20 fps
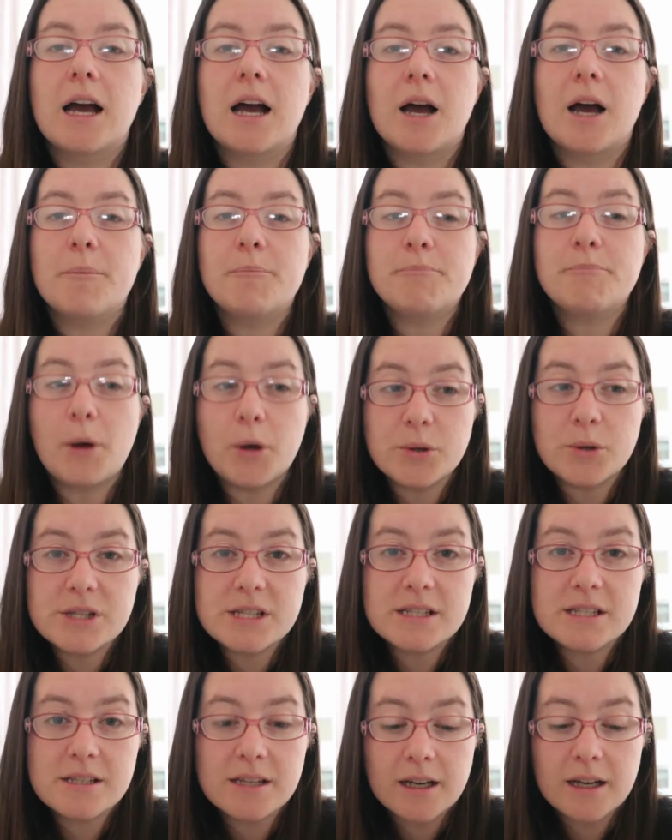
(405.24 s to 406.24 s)

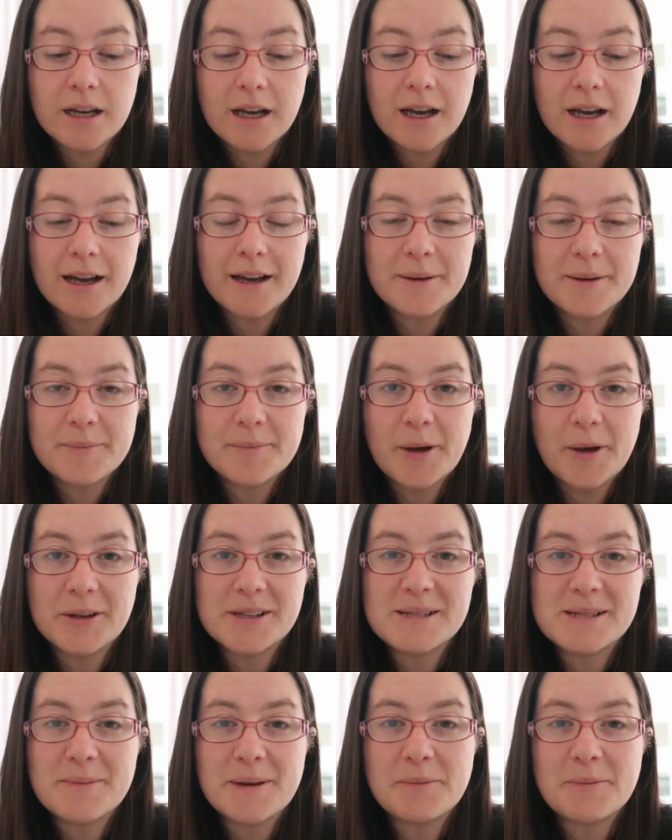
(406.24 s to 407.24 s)
most
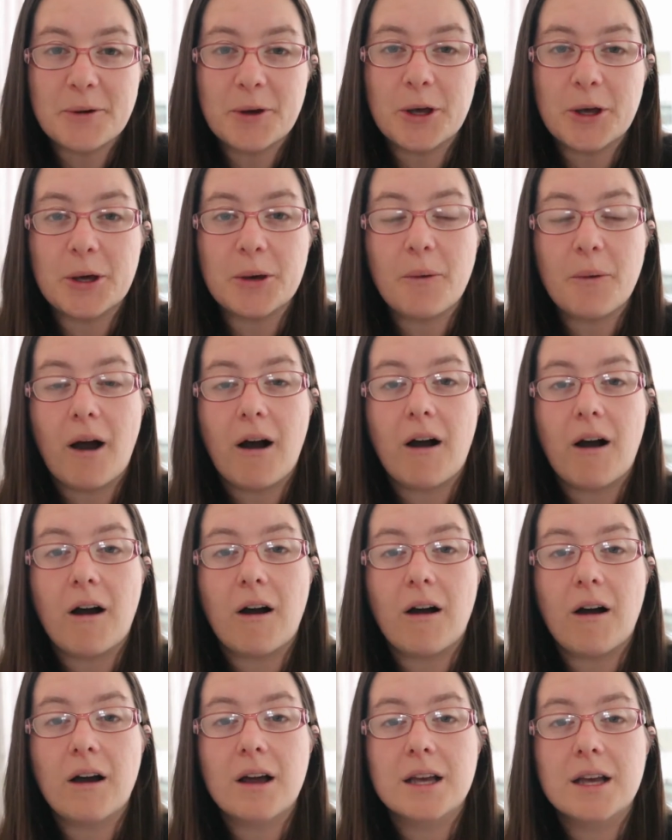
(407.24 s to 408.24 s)
most people who
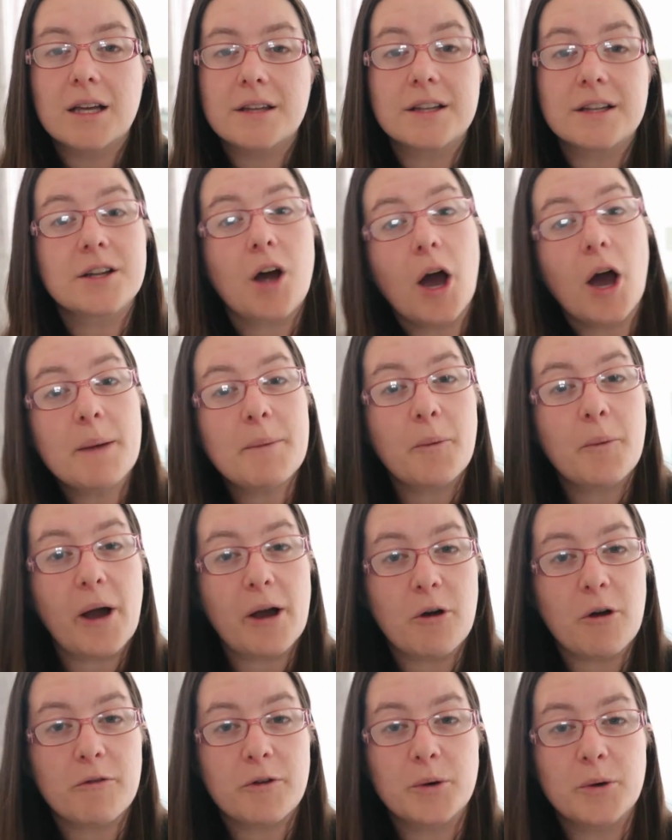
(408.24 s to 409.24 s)
are that I am
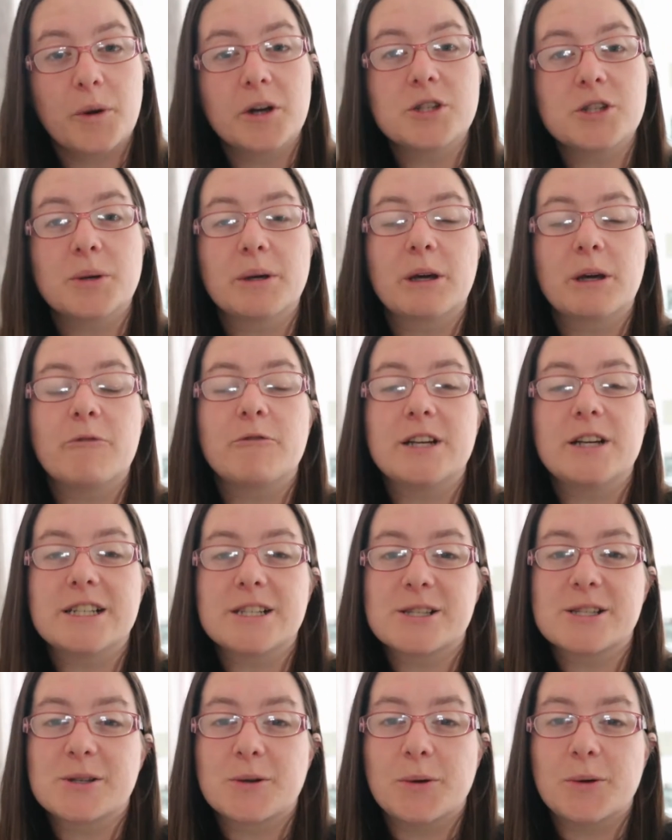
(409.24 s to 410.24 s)
aware of who are doing
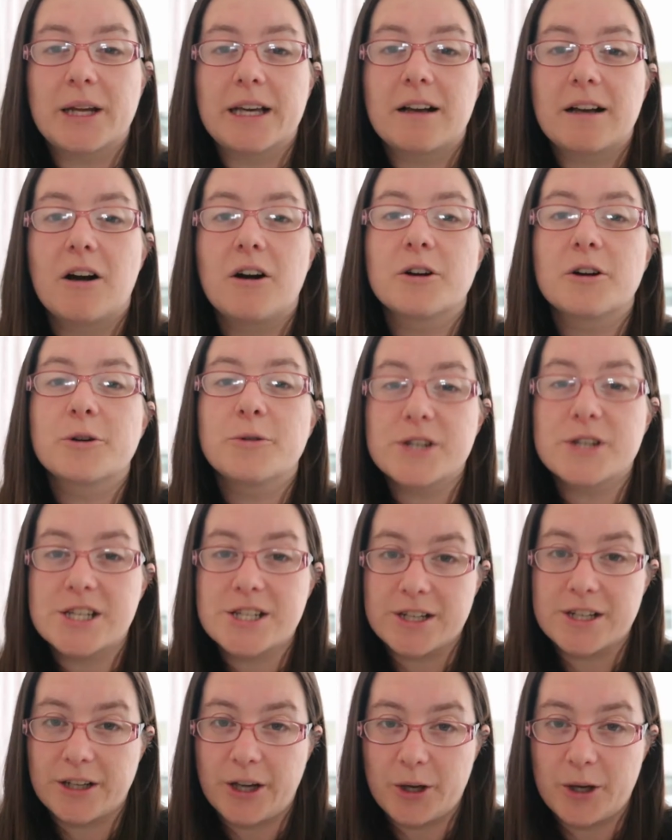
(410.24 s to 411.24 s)
religious schooling are
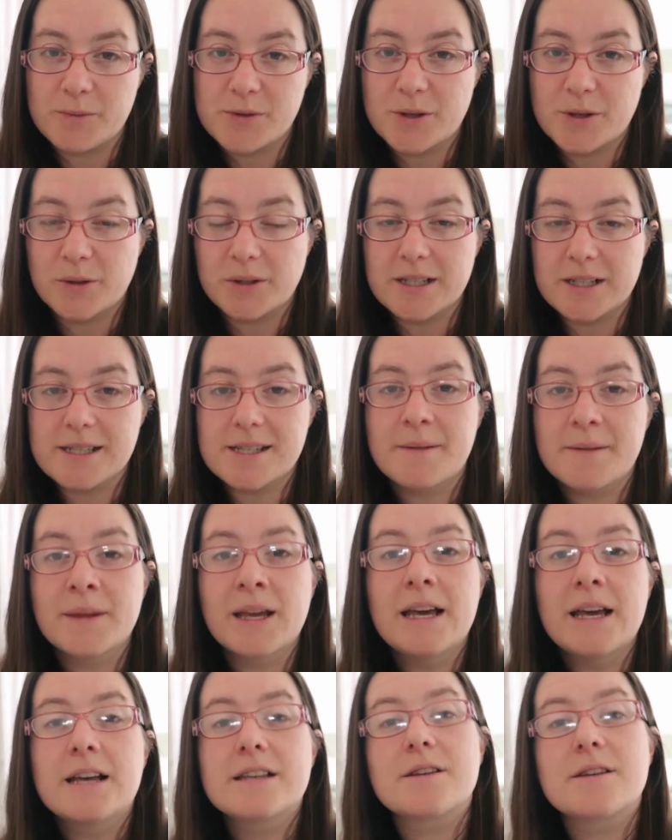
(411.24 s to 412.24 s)
Christian homeschoolers.
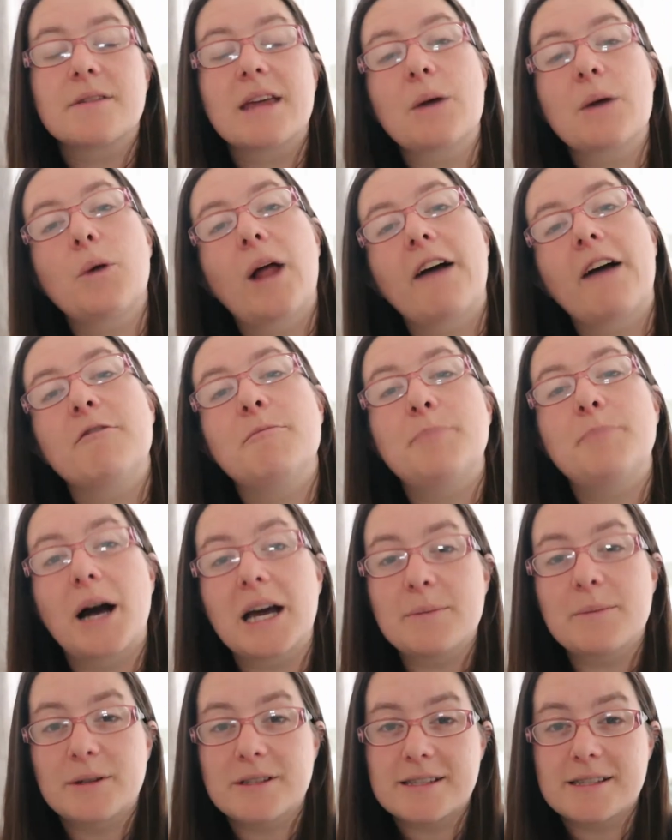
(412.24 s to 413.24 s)
So they will have
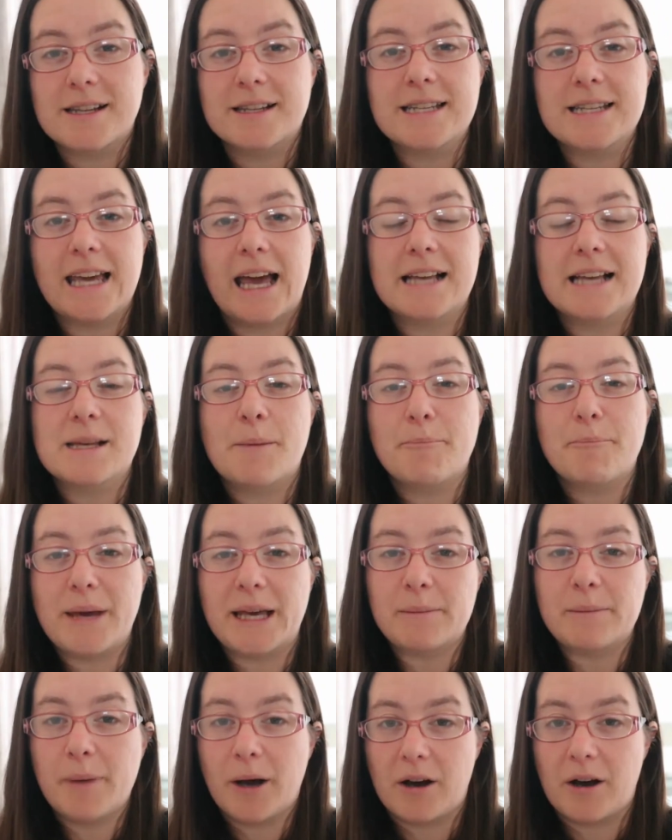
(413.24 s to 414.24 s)
Bible study as a
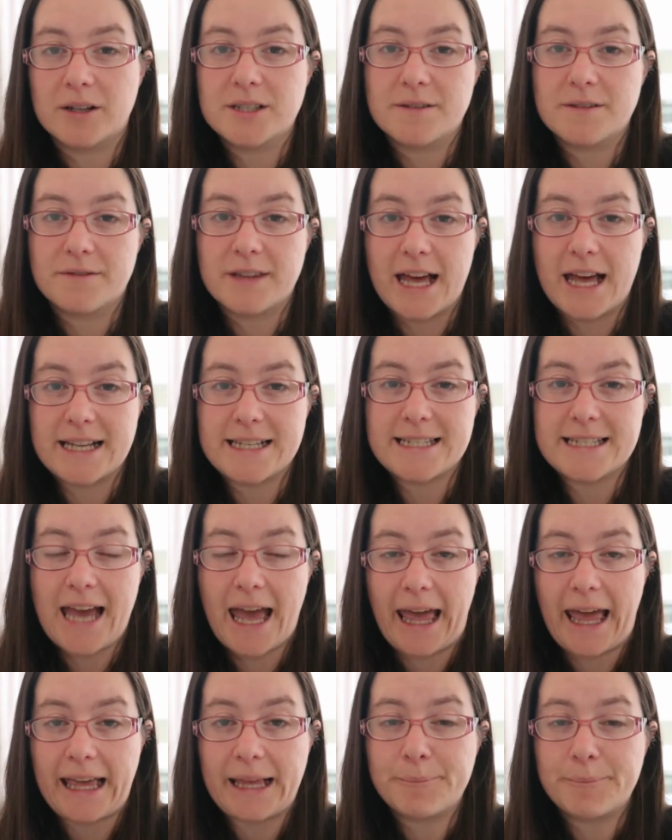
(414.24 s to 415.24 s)
big part of their
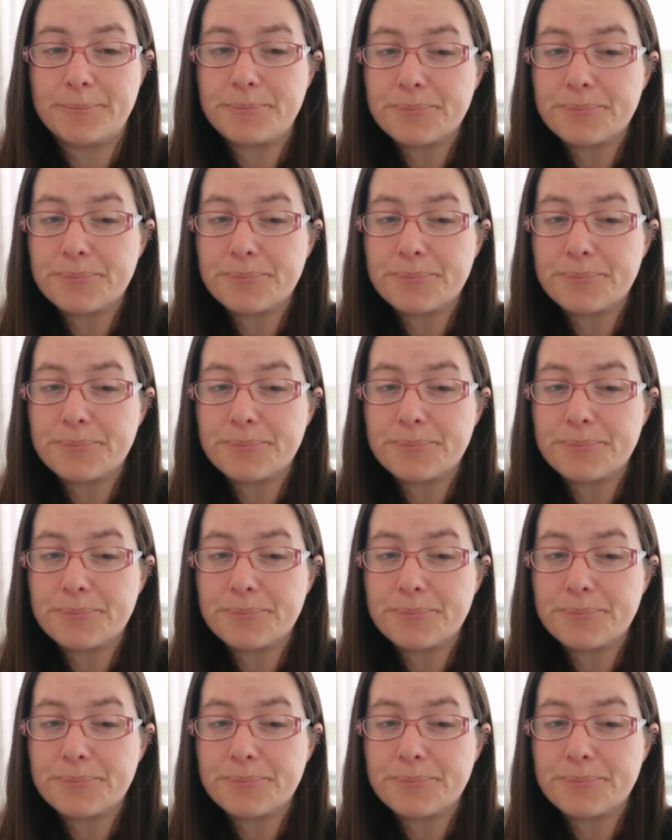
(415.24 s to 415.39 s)
day.